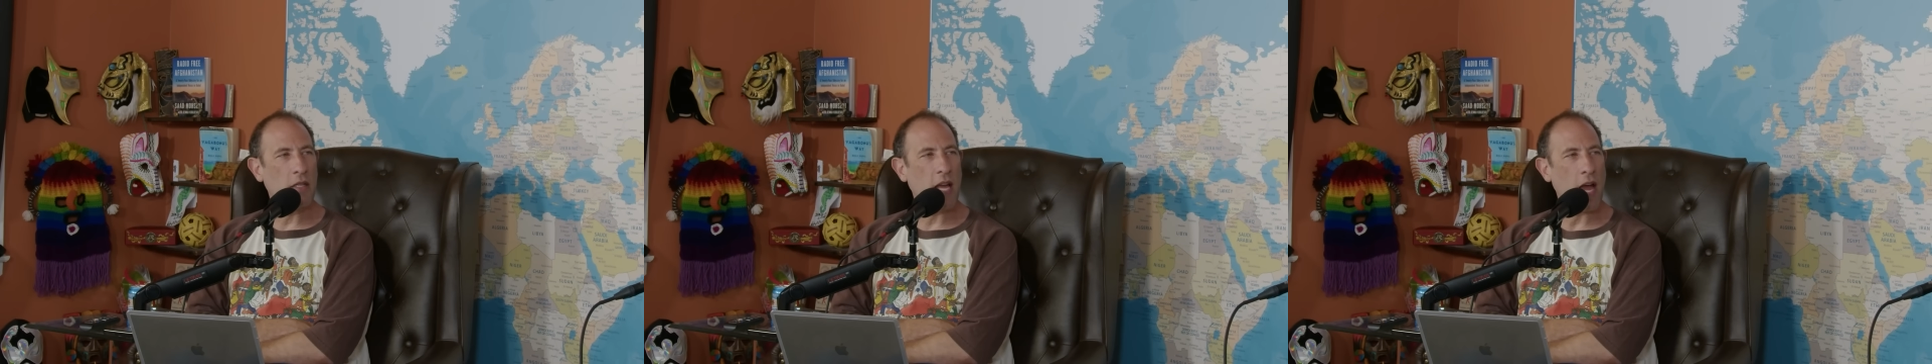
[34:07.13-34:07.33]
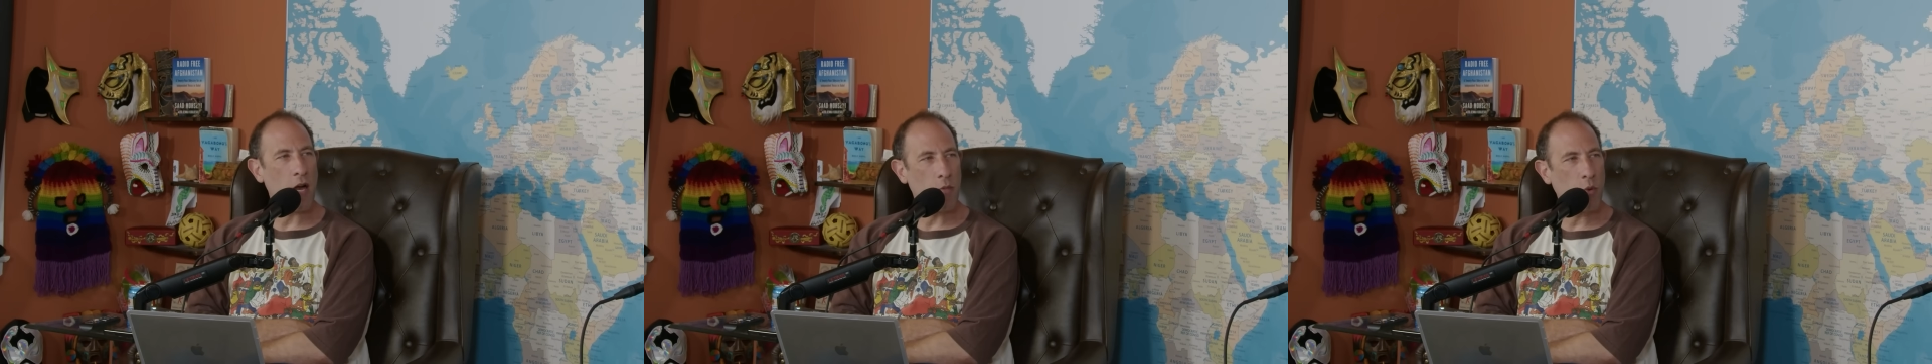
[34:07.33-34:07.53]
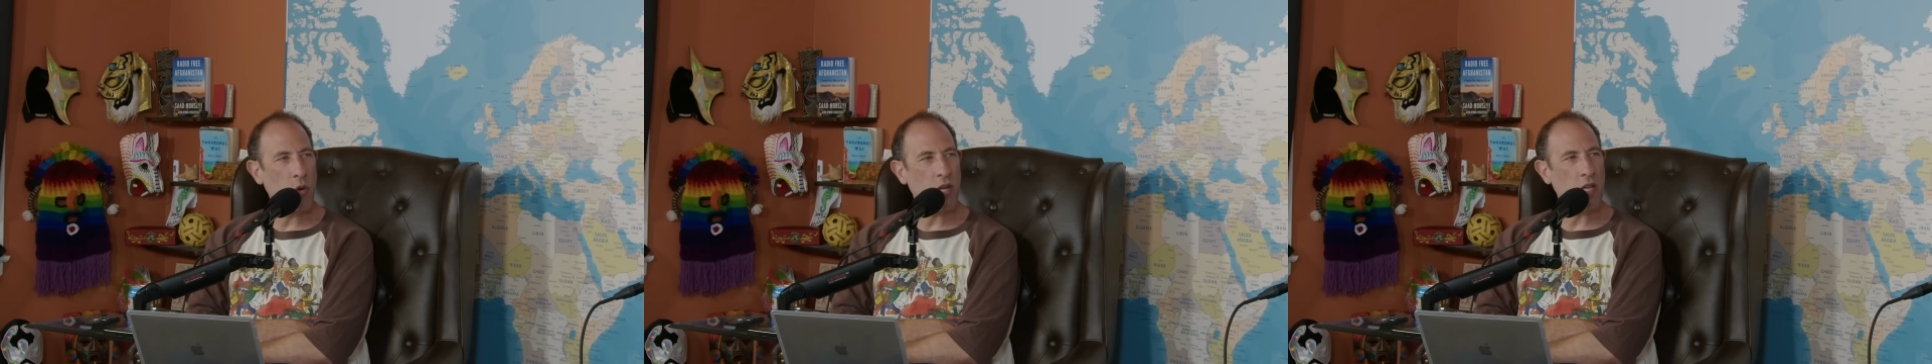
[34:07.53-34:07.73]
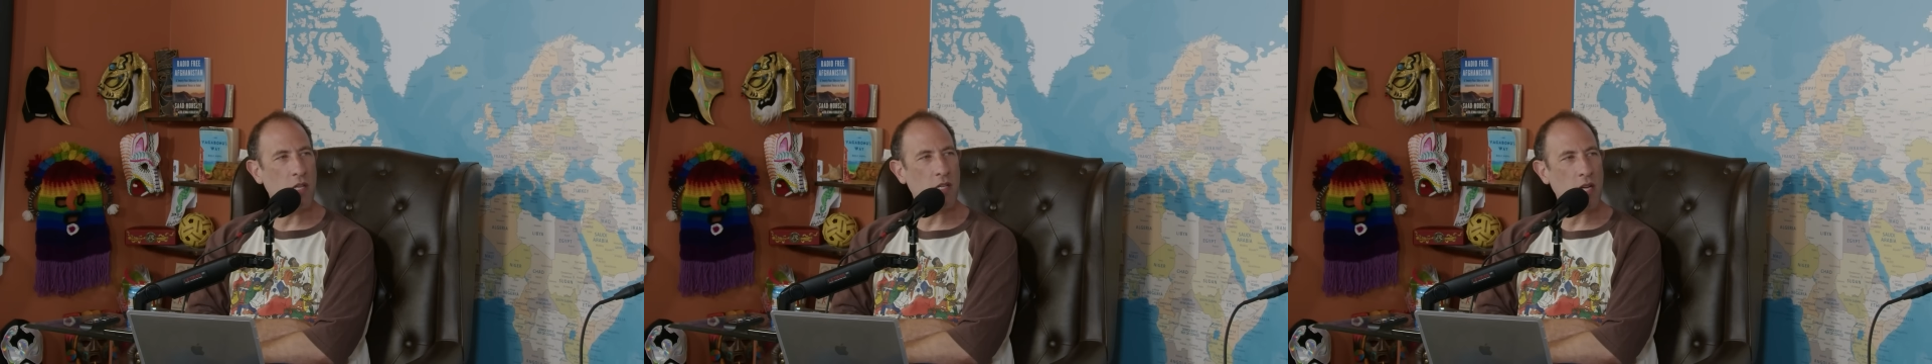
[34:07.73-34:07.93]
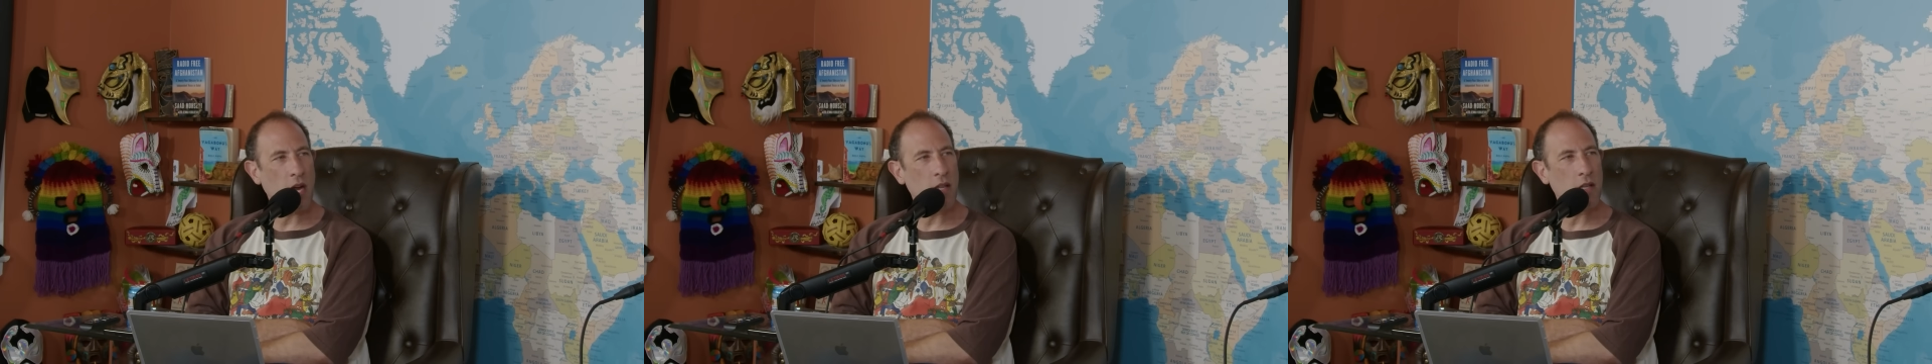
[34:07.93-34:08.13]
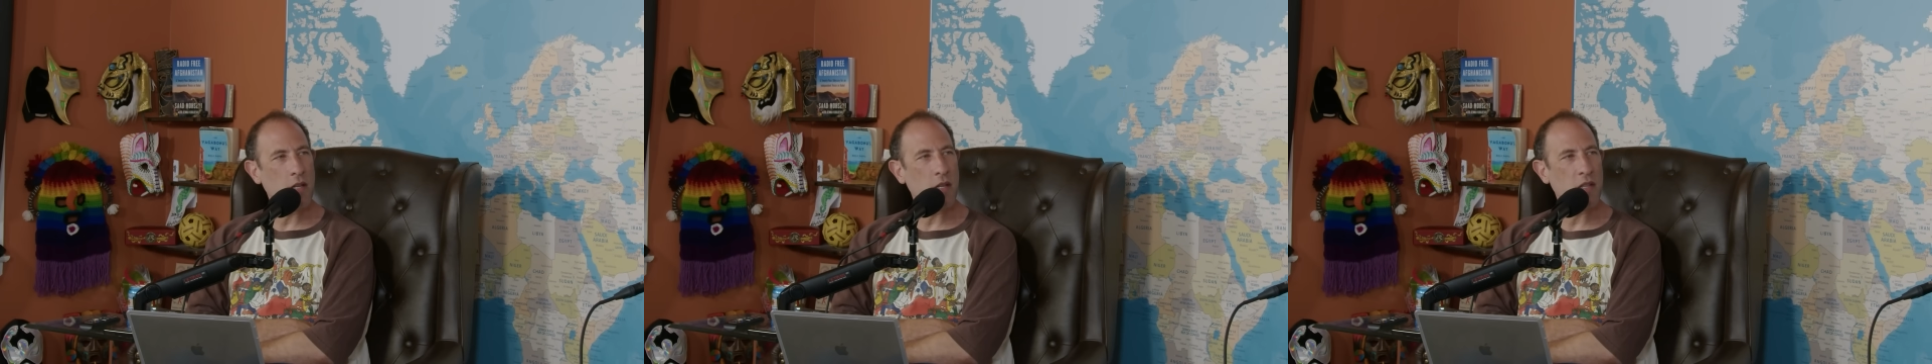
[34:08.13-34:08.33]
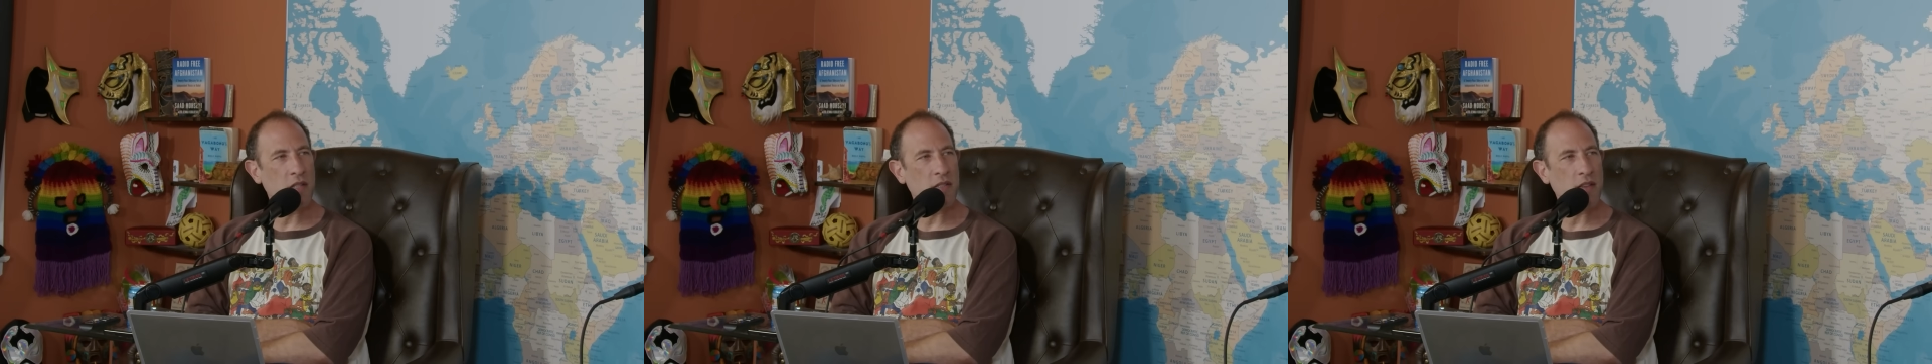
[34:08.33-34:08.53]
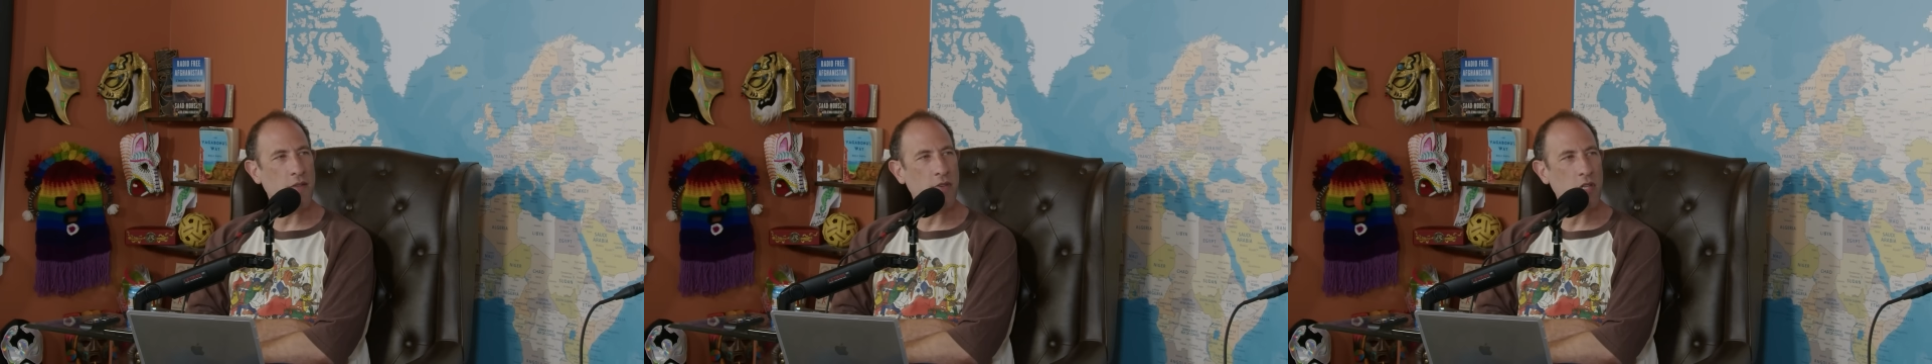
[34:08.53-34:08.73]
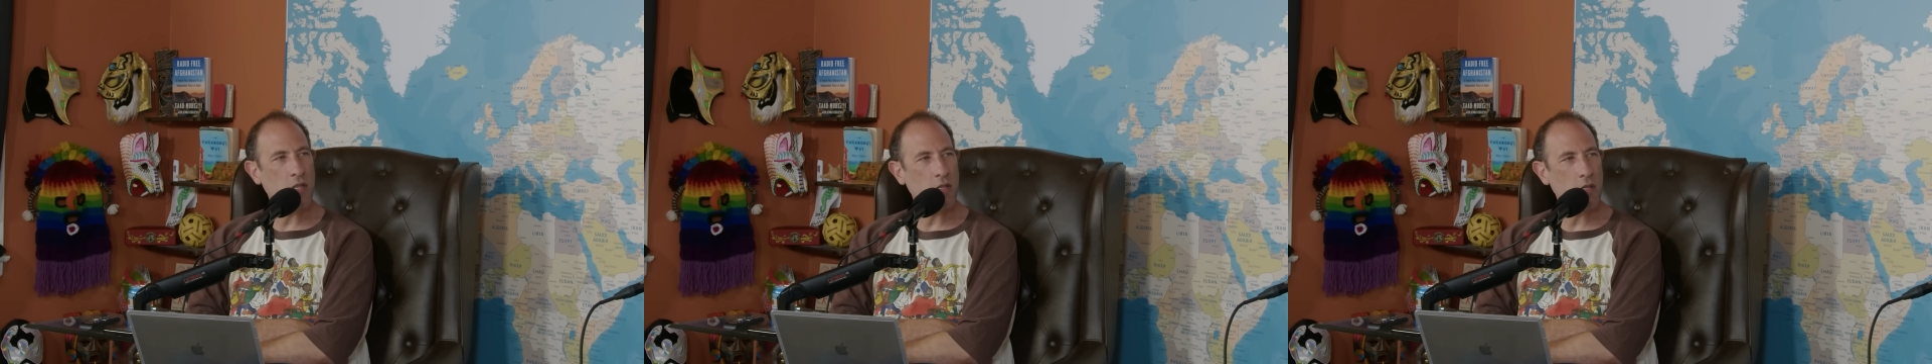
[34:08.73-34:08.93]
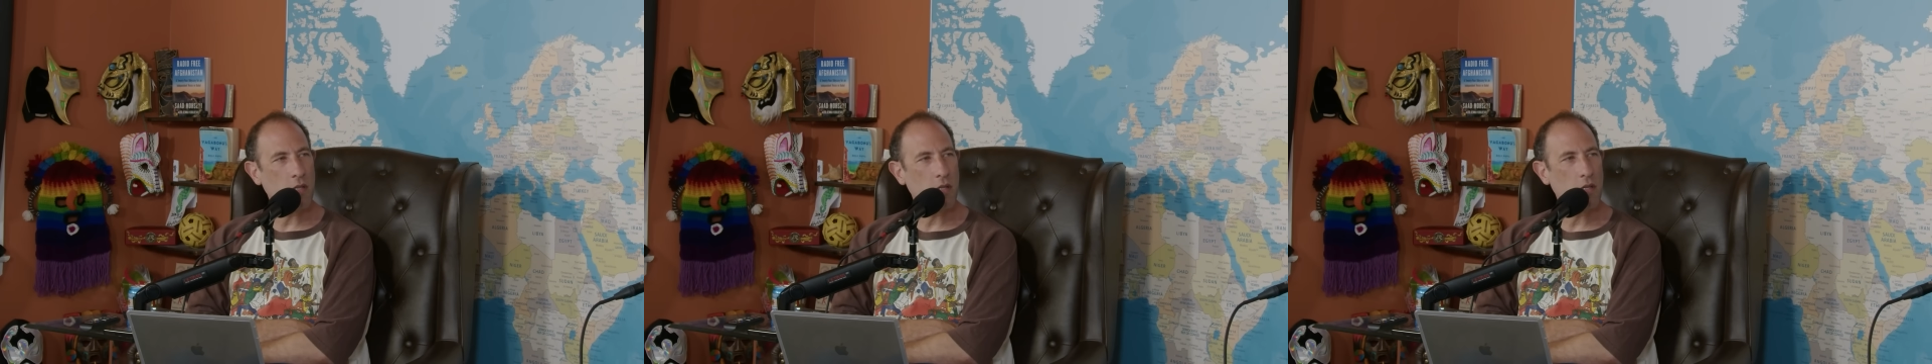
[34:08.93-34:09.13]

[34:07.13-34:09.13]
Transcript: cowboy in Thailand in the 70s.